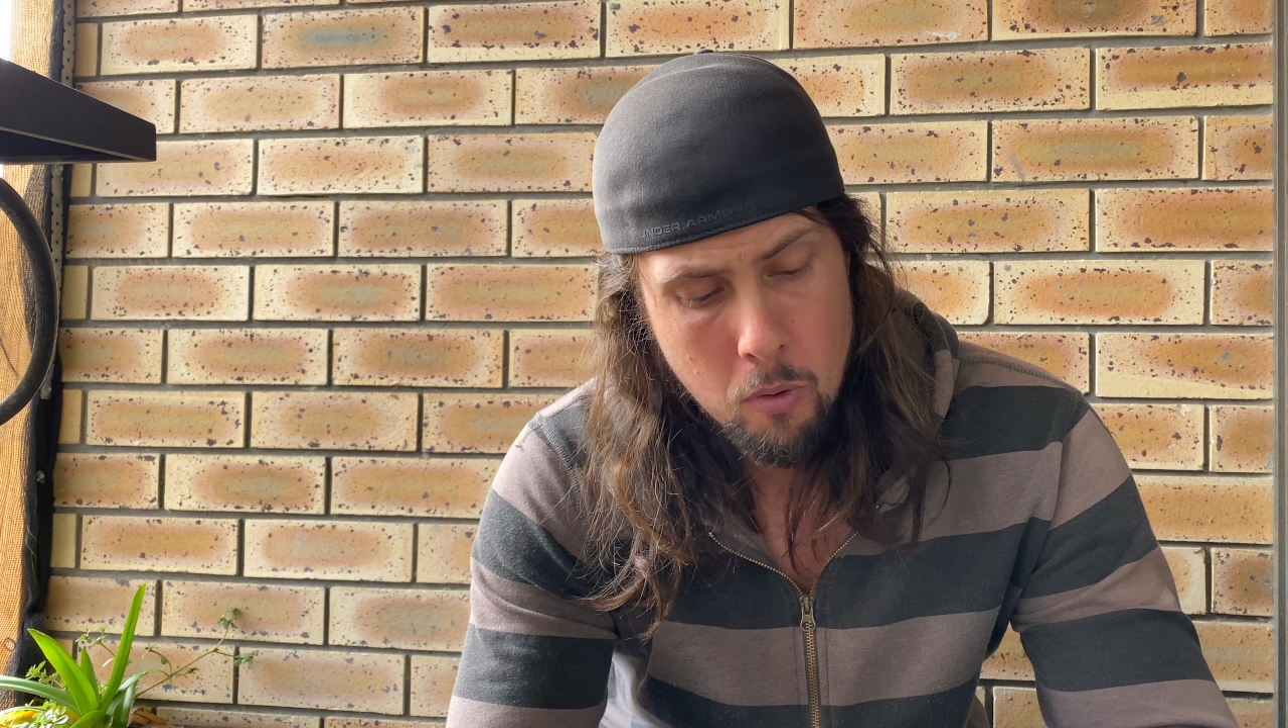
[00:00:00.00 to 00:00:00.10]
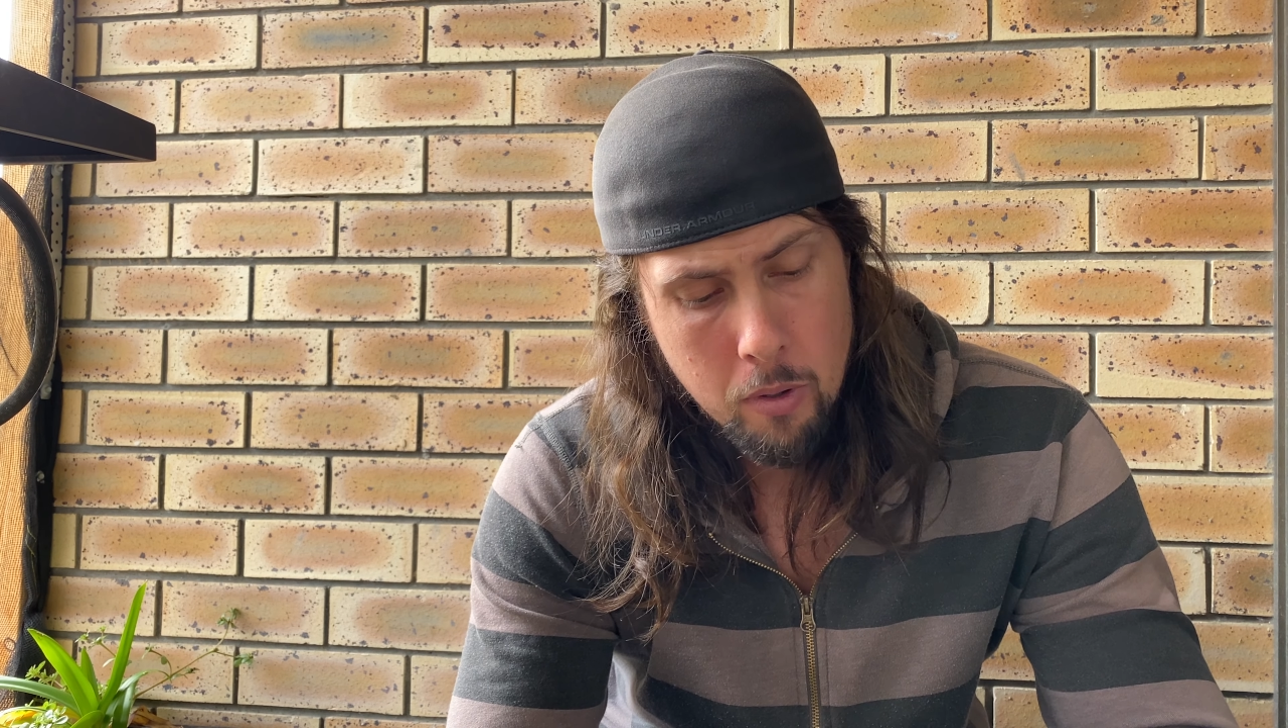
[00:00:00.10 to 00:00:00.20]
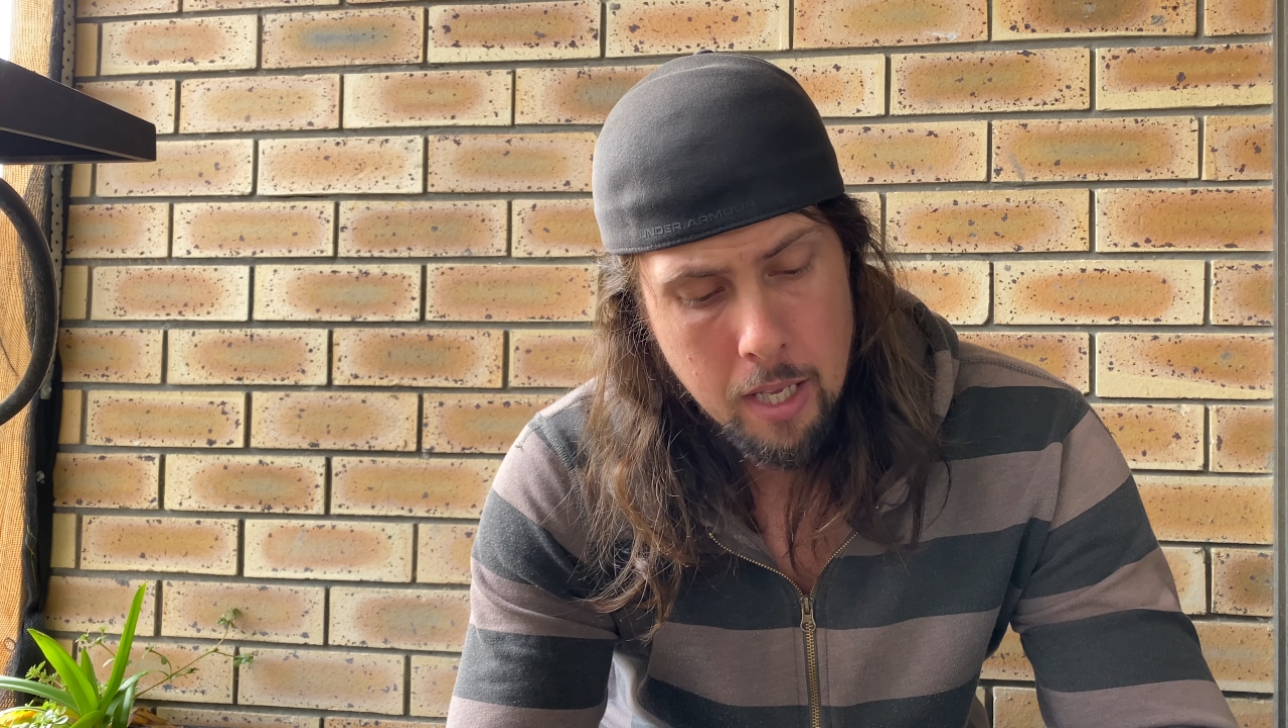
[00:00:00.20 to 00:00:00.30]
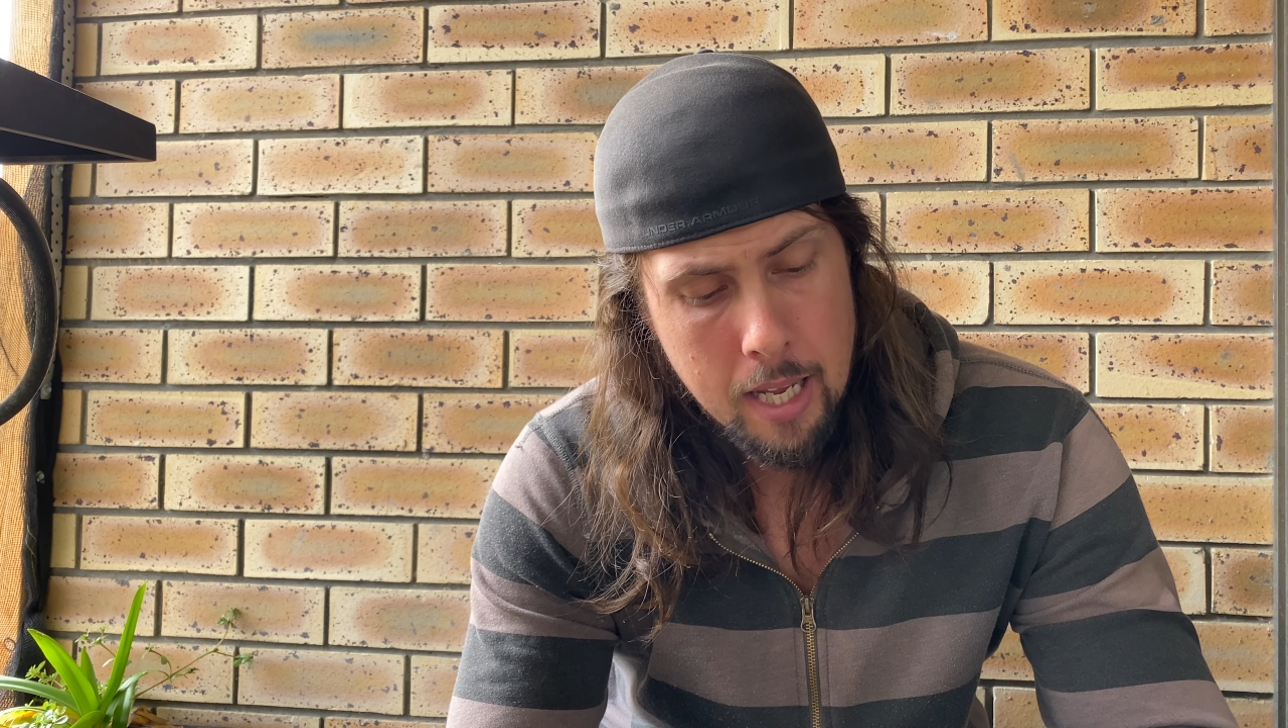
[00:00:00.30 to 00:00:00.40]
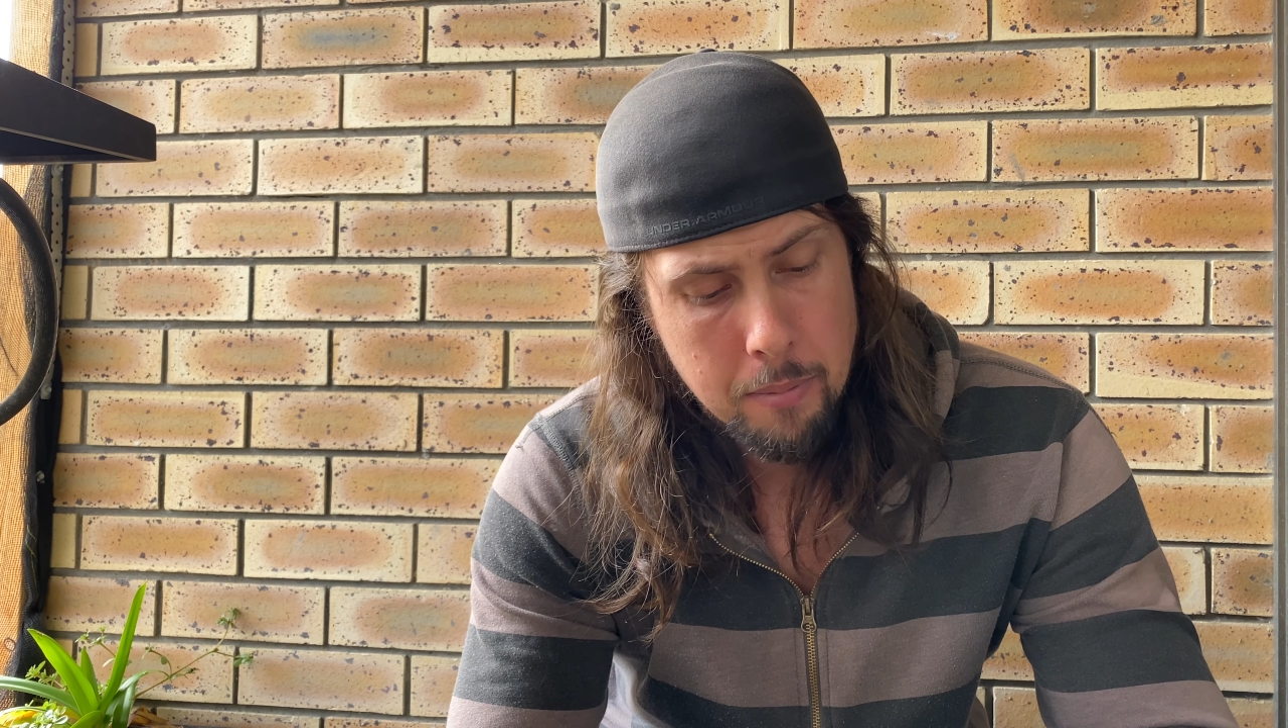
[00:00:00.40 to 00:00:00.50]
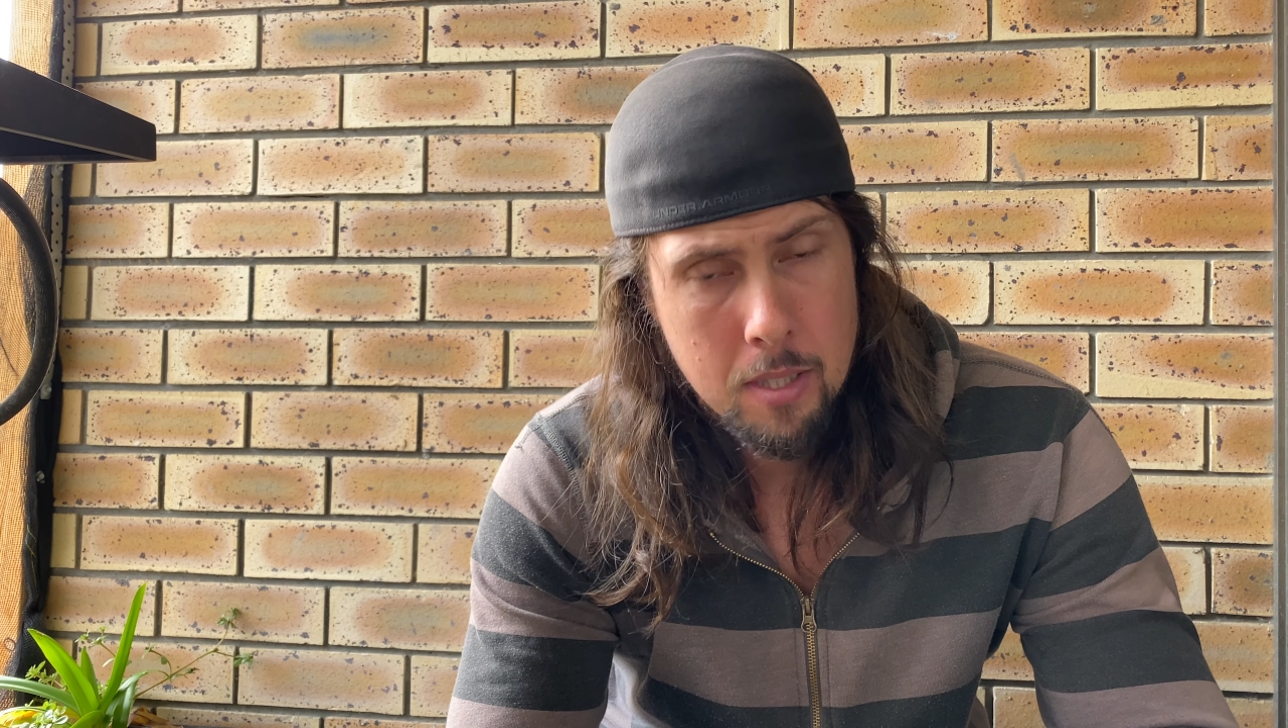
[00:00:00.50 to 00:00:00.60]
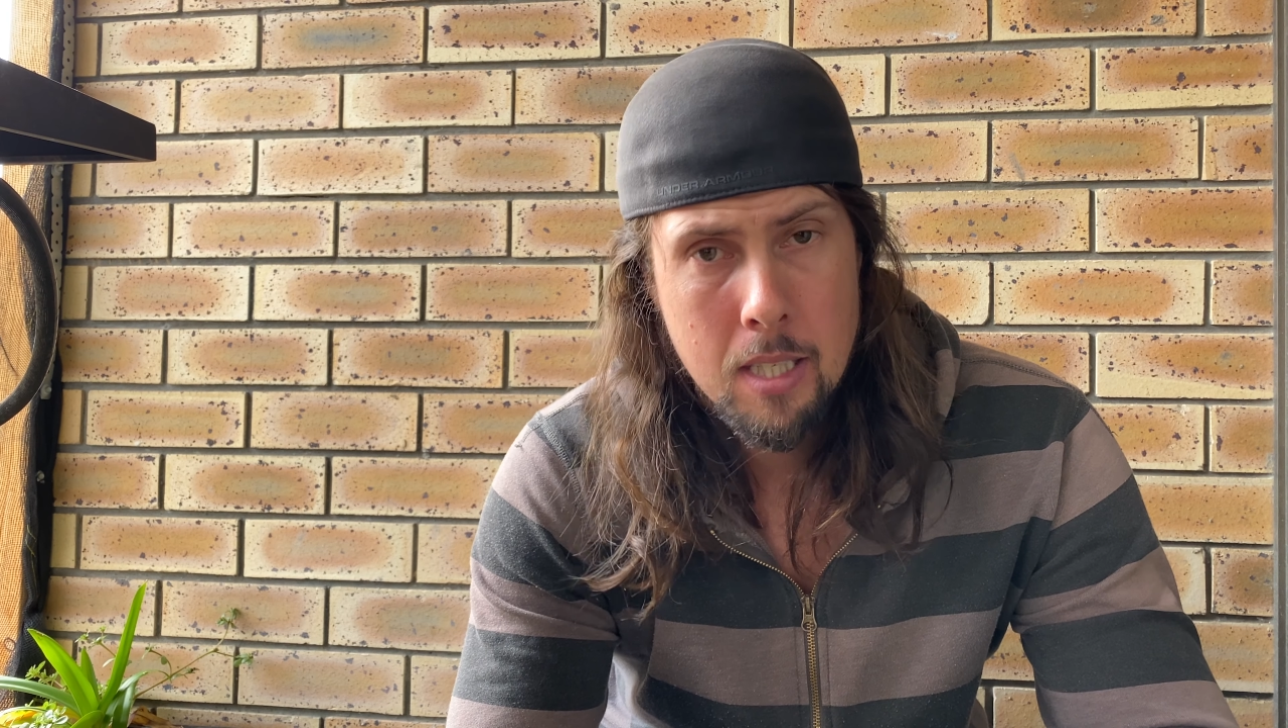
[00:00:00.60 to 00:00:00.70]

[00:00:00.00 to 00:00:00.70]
4K up to